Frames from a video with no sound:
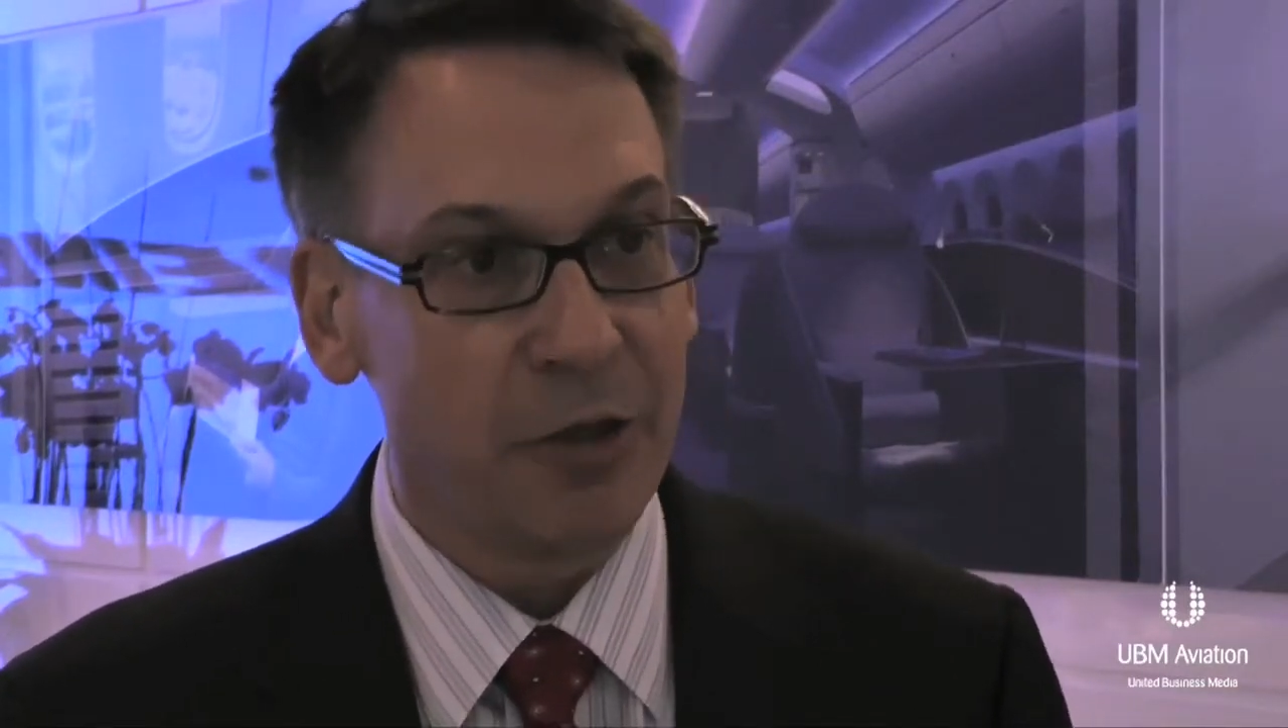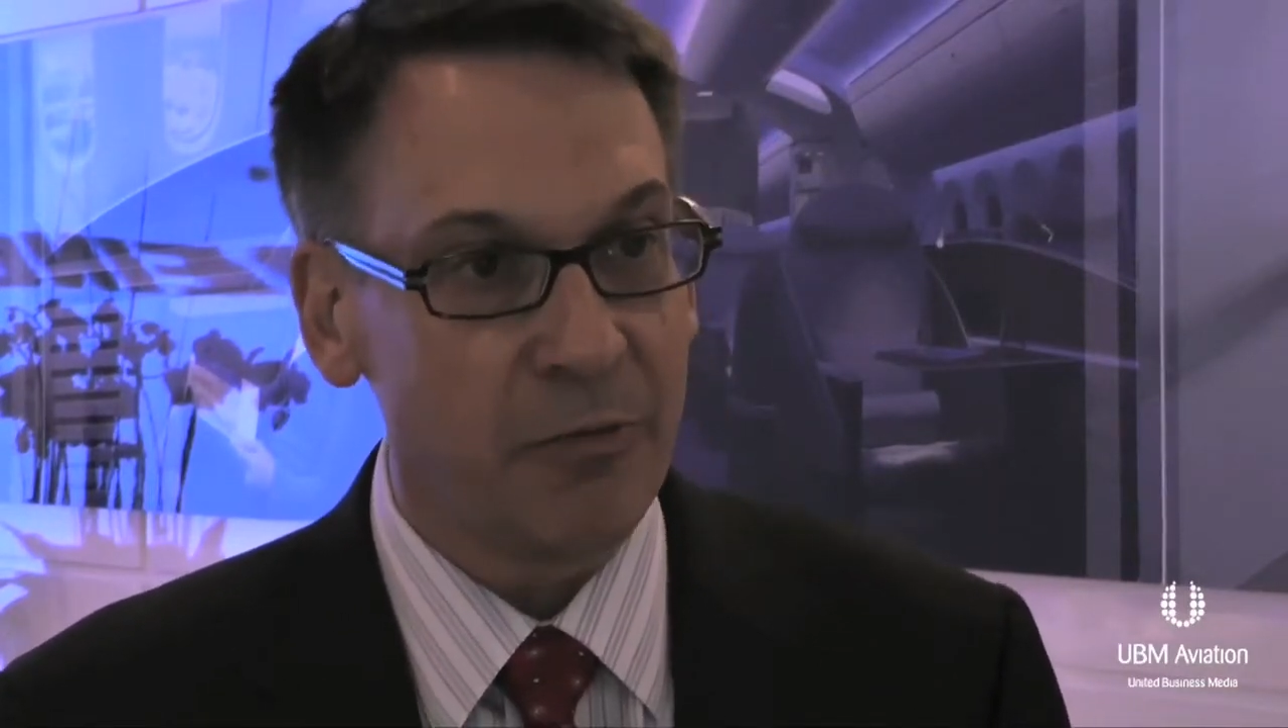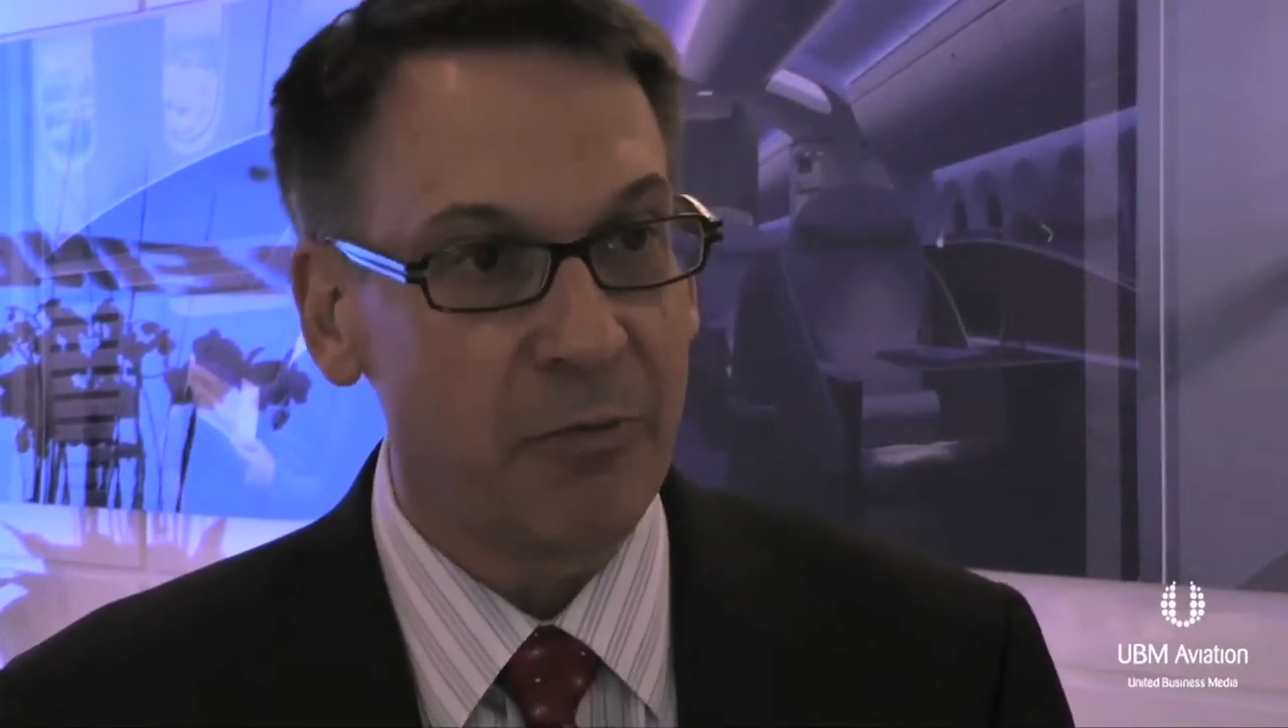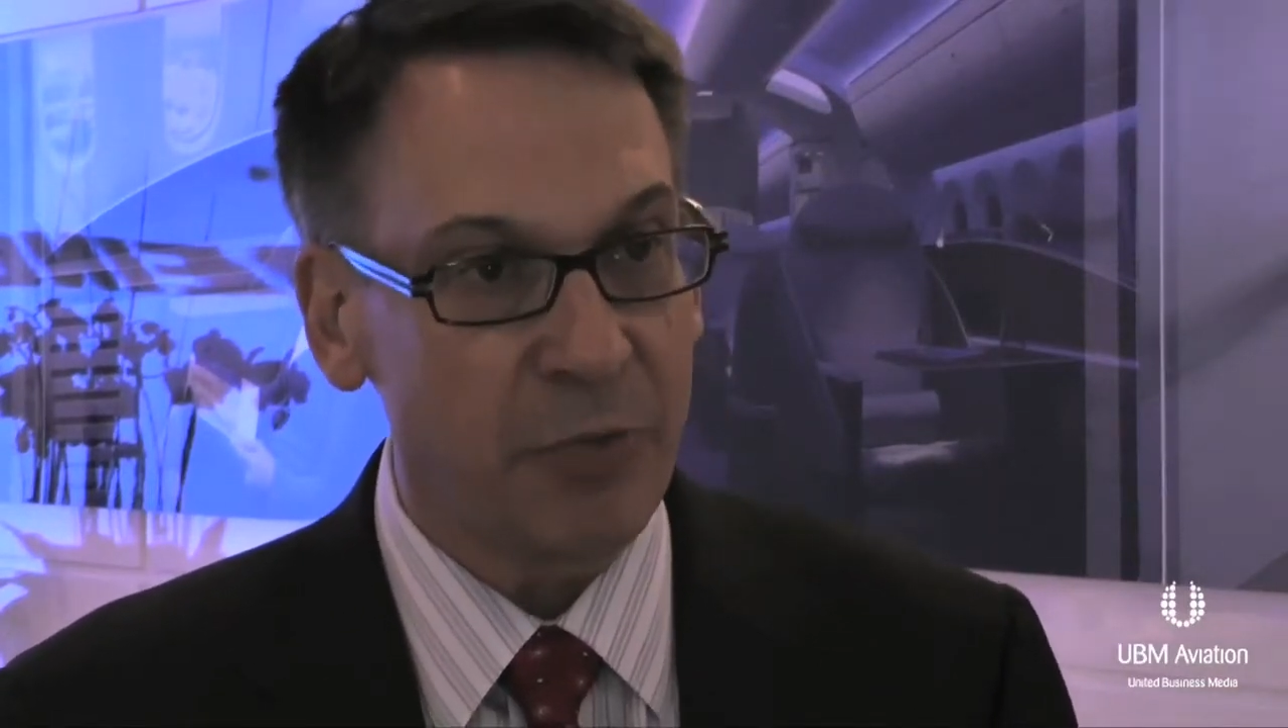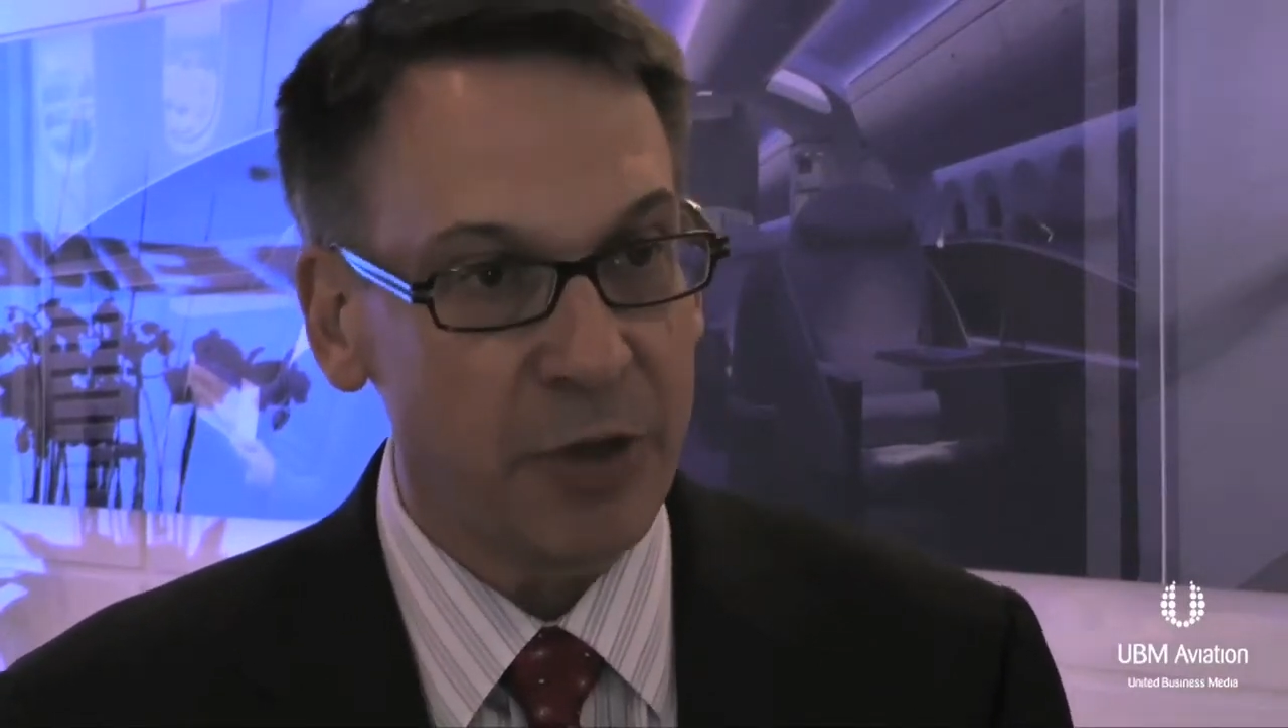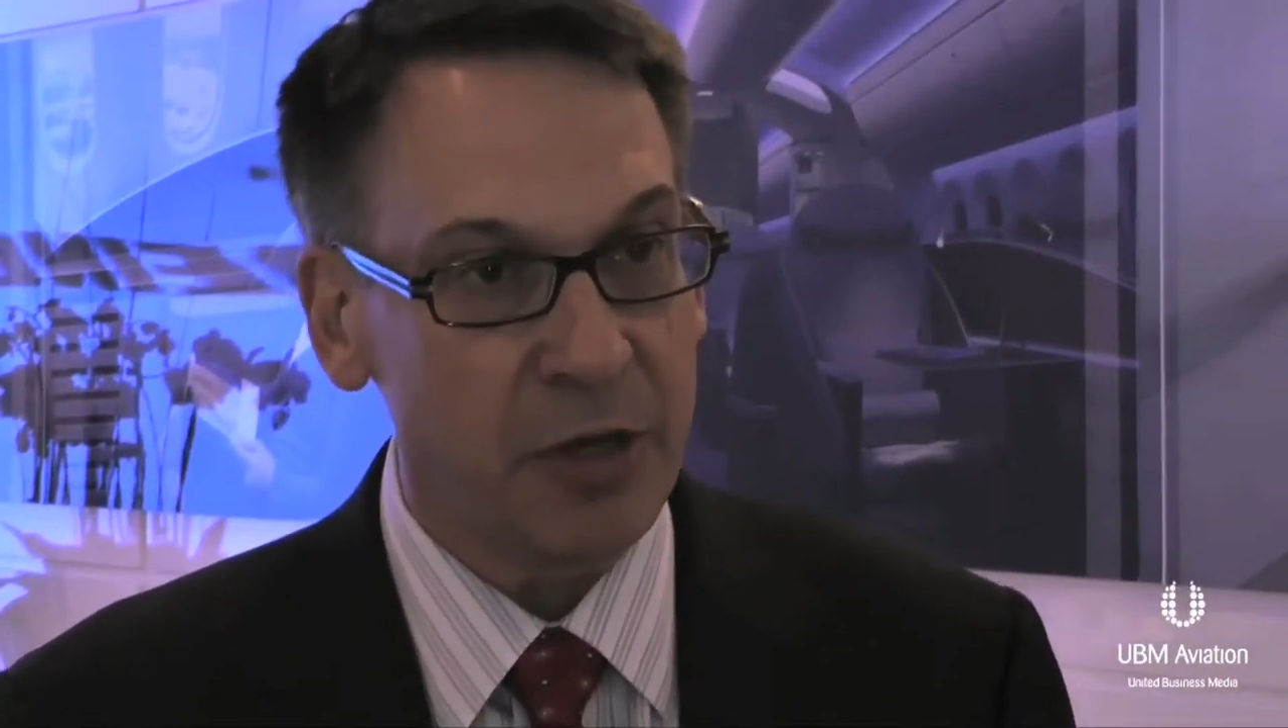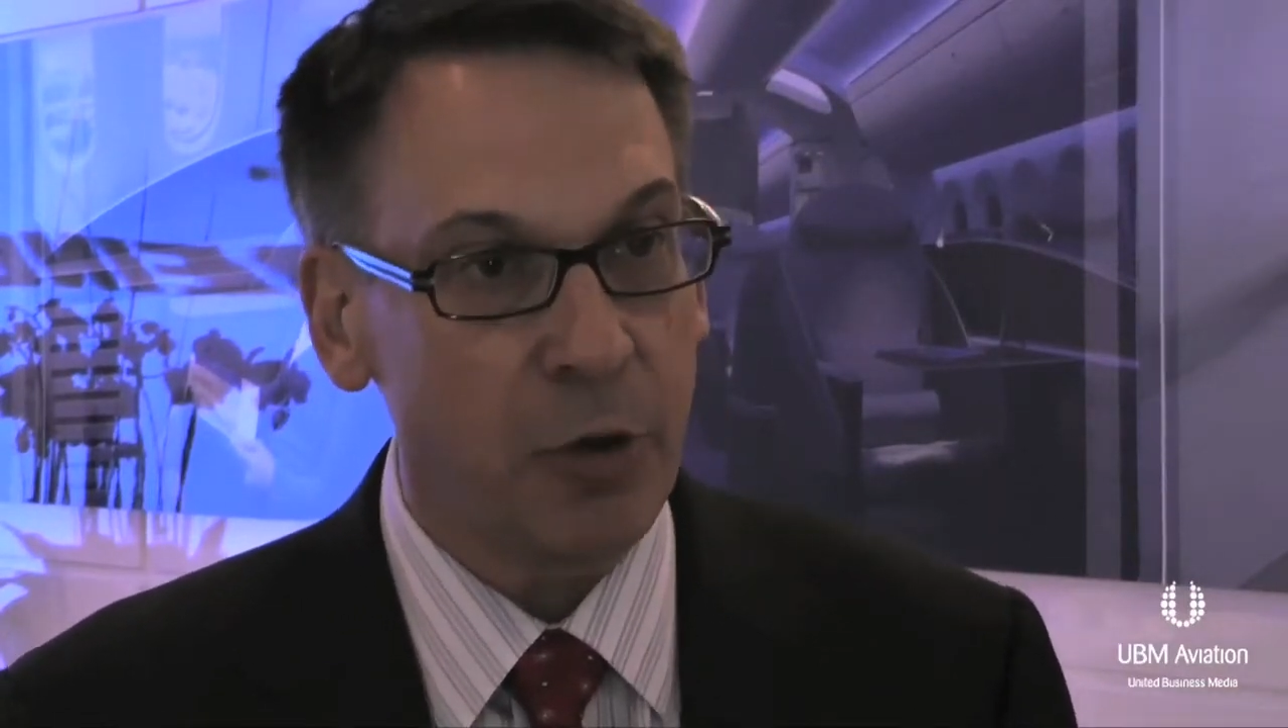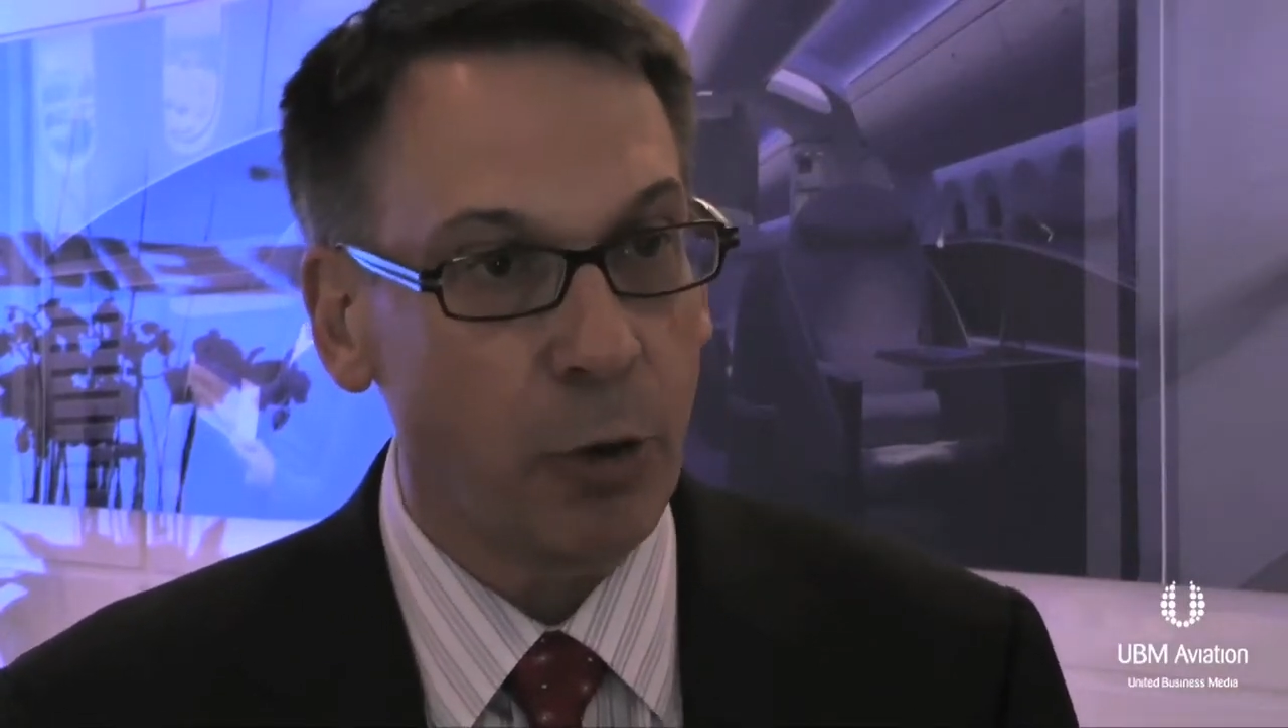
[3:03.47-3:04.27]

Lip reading: the